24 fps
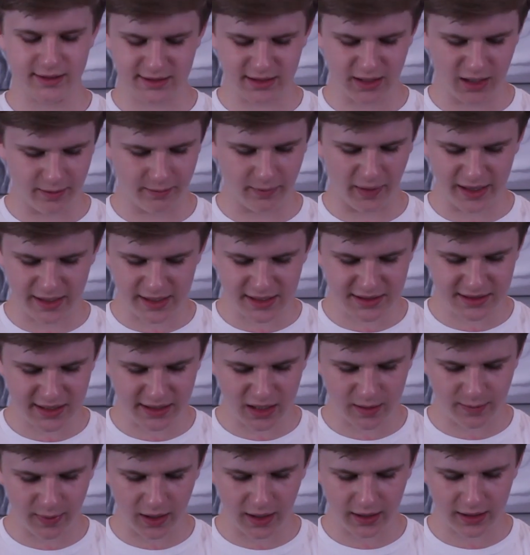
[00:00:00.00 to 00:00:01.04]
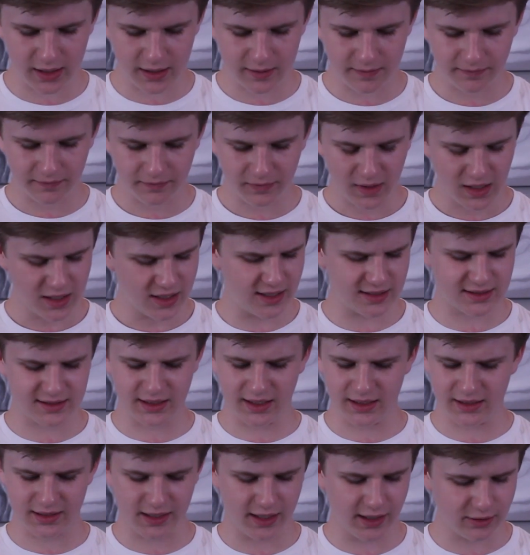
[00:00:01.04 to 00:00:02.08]
It's not in Mikey's titty pocket. It's
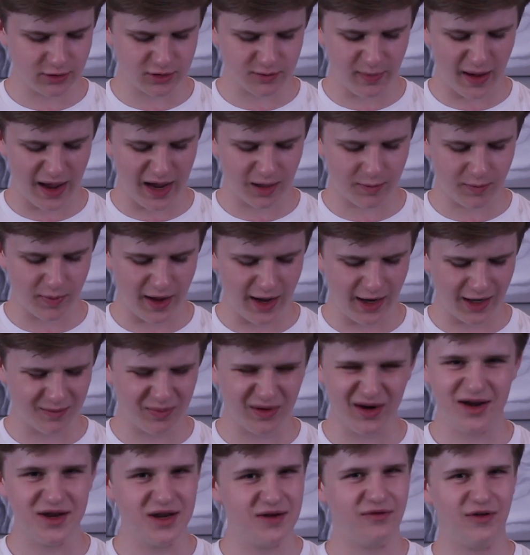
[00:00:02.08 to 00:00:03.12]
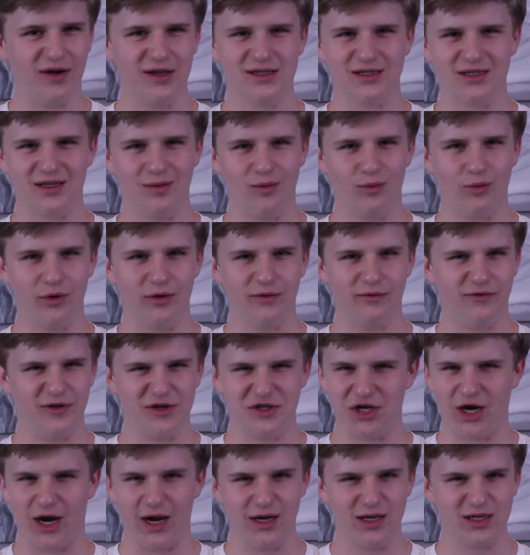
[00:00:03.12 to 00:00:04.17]
not in Taylor's backpack, but I did find some weird
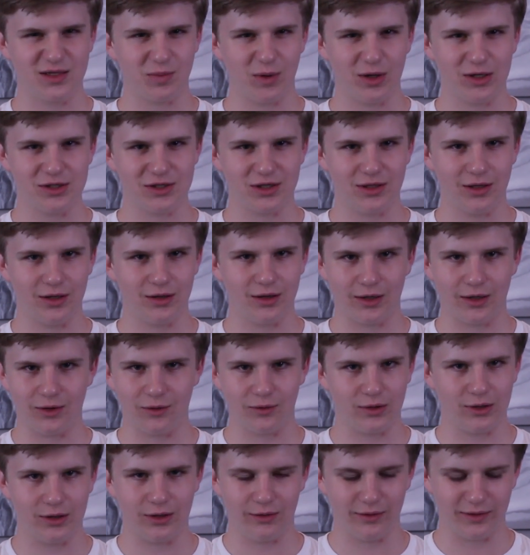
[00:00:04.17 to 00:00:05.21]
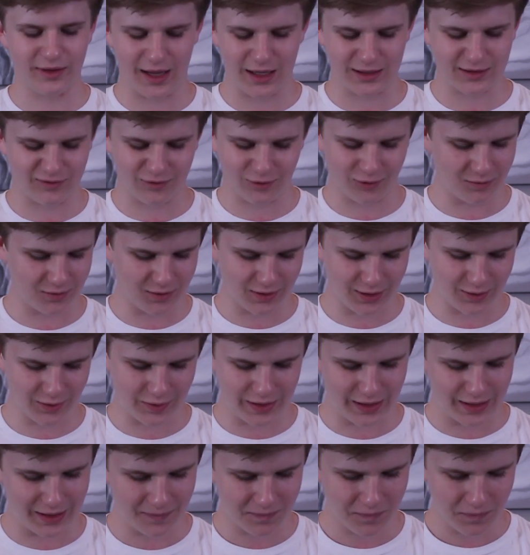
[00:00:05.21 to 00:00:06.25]
vagina sponge in there. I don't really know what that's for, but
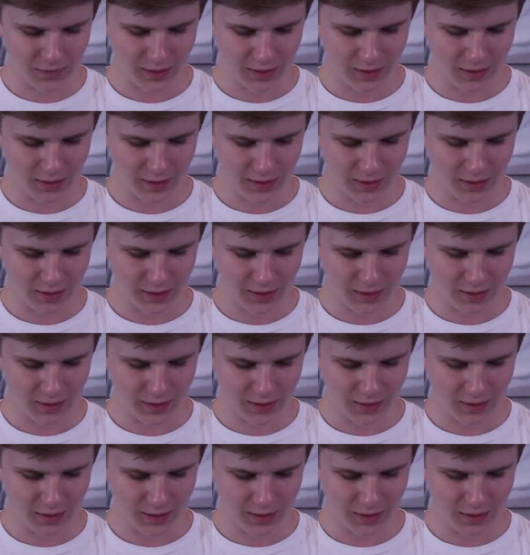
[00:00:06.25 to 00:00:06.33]
okay.